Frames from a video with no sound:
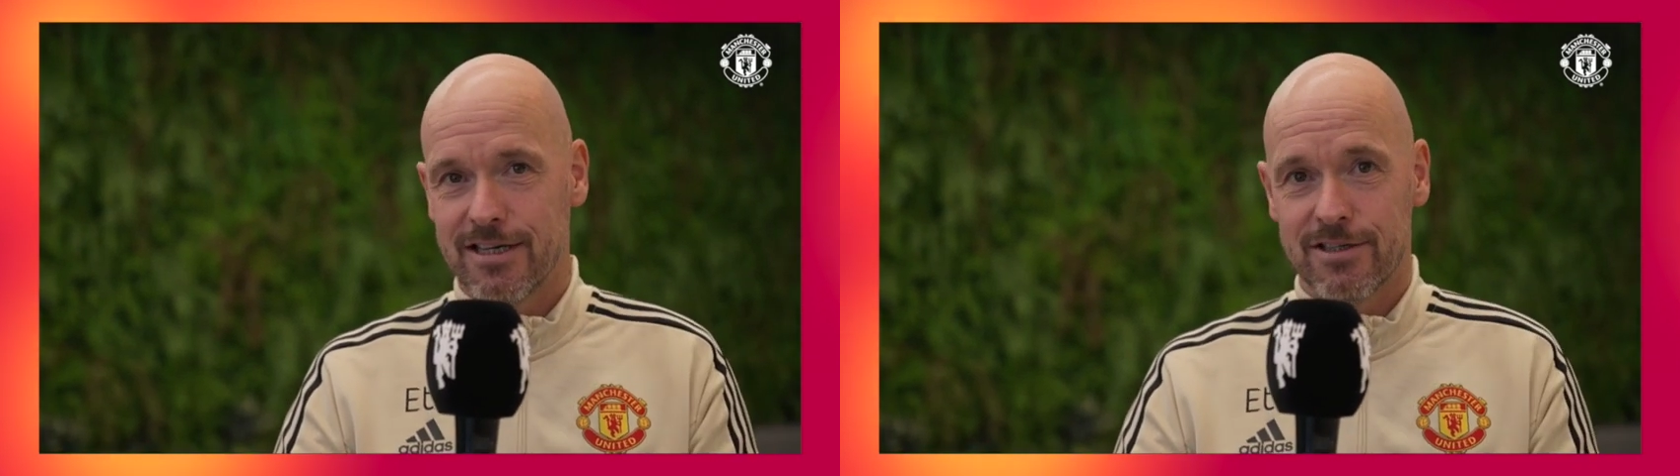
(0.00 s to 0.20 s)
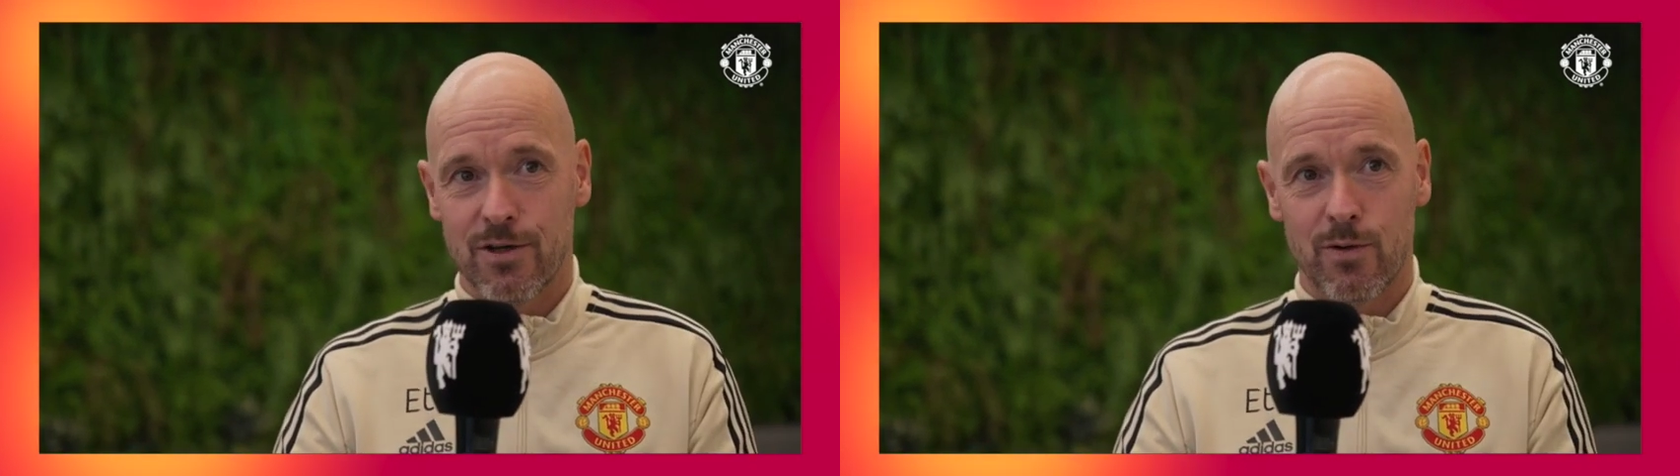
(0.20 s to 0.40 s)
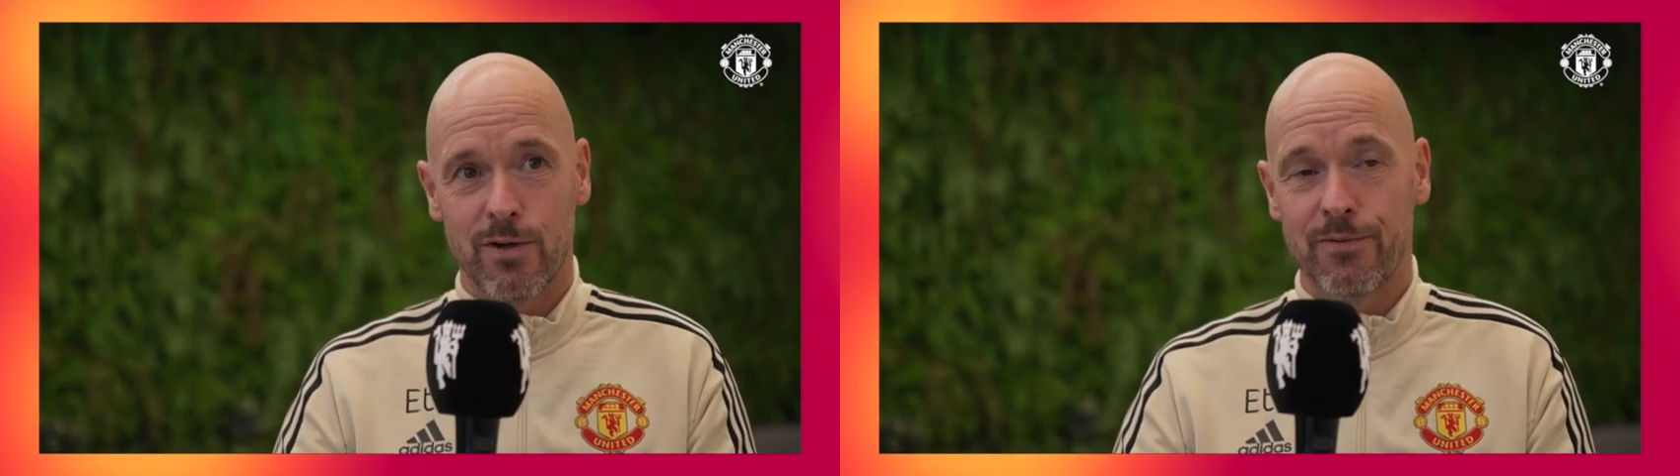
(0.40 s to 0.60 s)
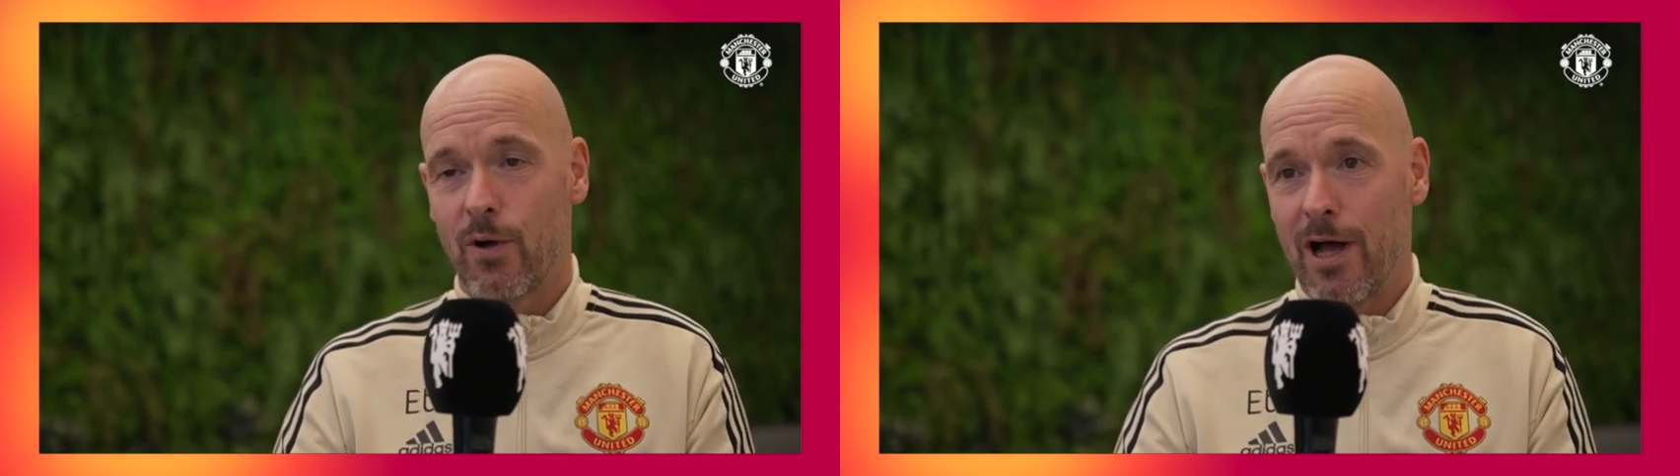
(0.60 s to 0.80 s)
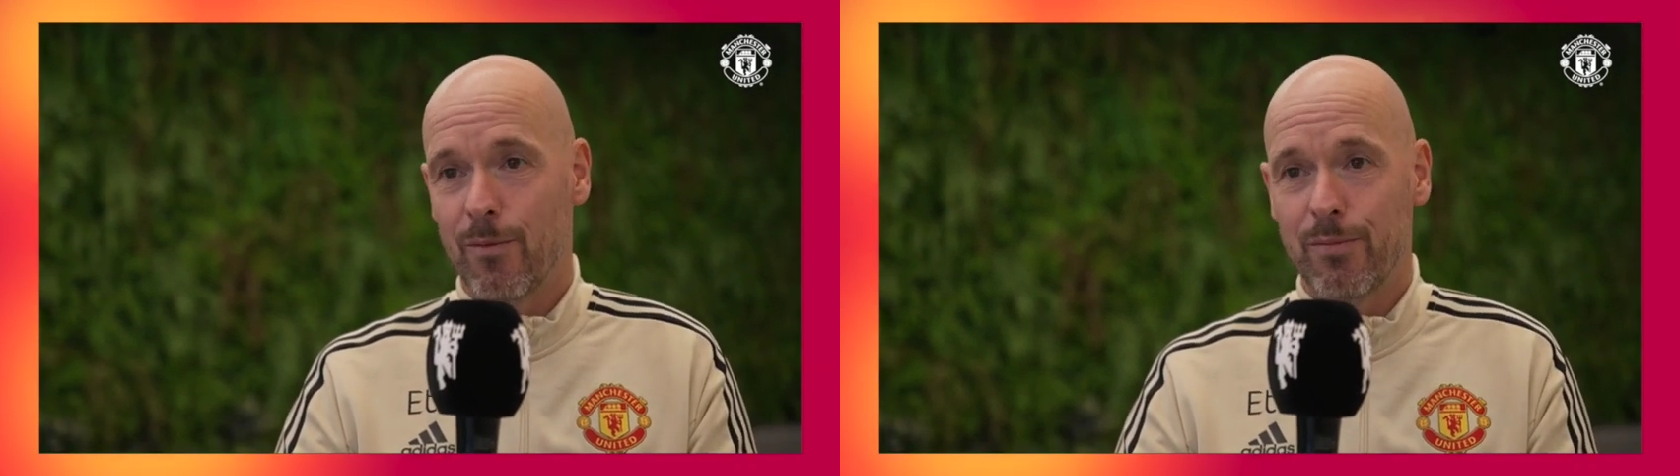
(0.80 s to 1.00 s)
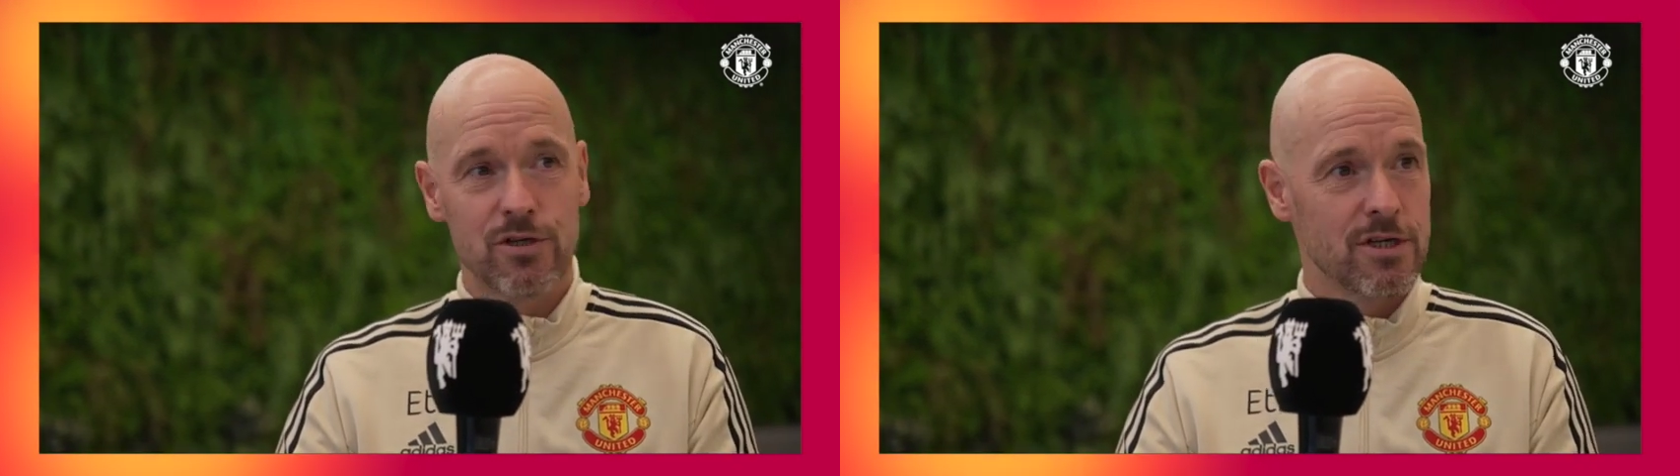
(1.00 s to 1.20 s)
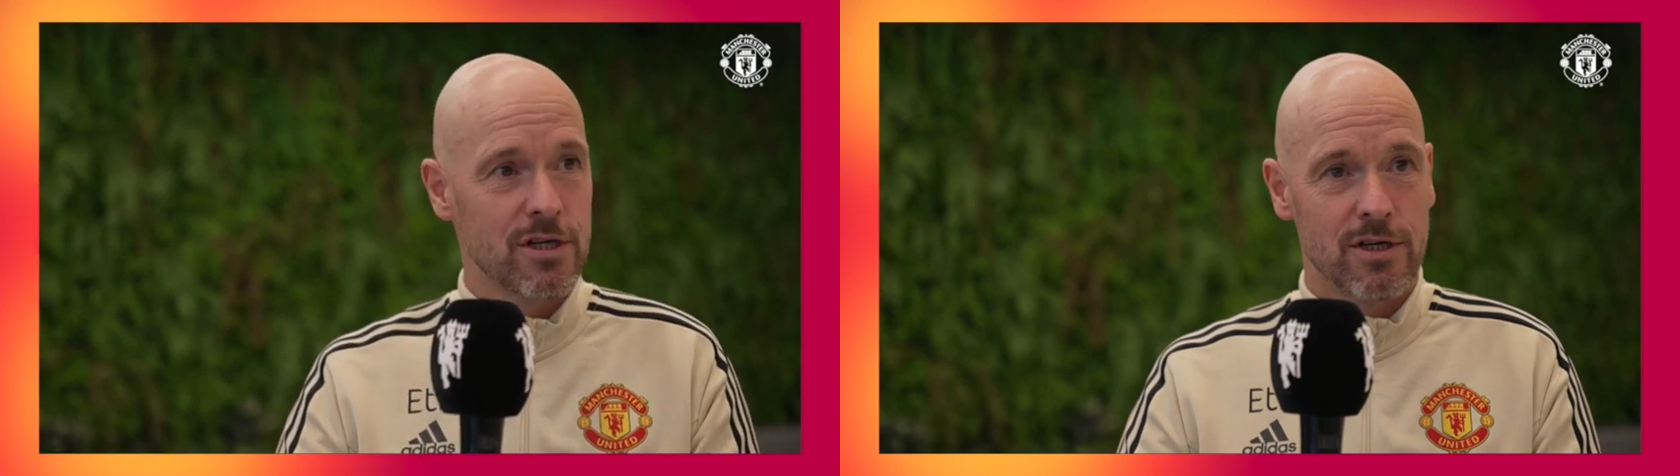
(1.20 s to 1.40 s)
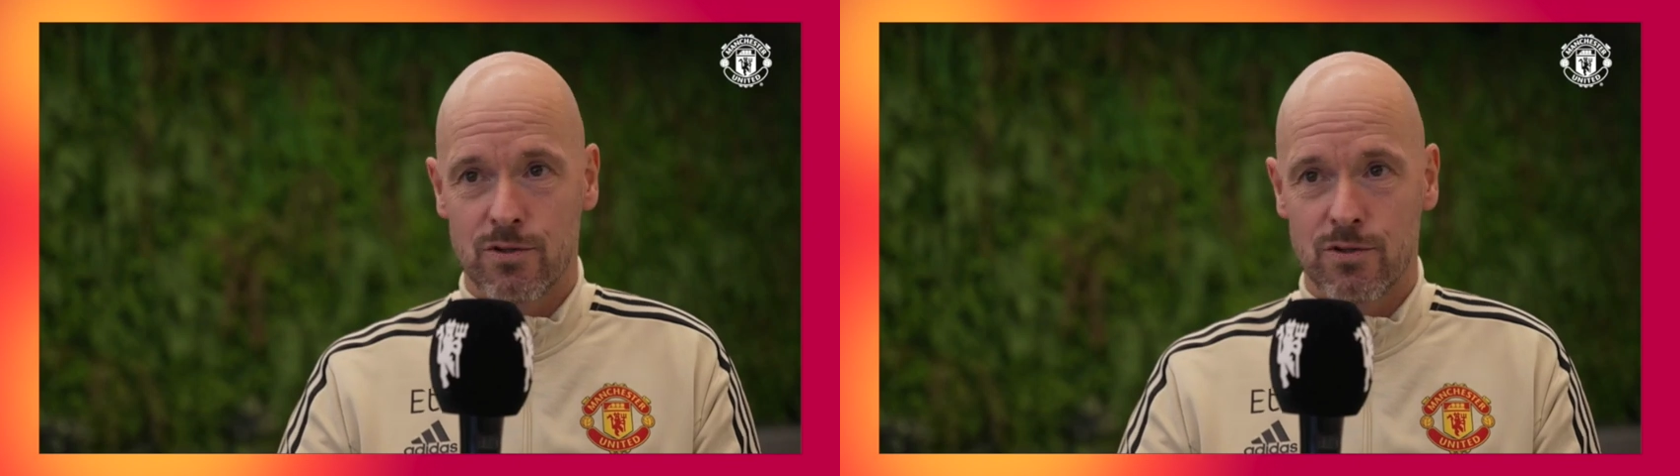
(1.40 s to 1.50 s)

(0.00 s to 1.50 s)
So it will help us